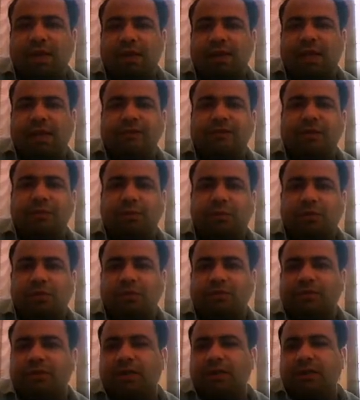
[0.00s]
like
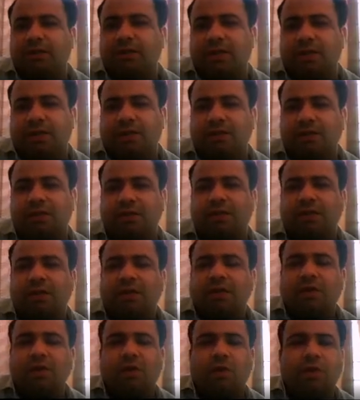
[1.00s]
suppose in the
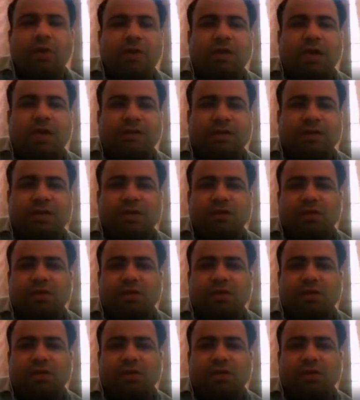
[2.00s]
you are casting,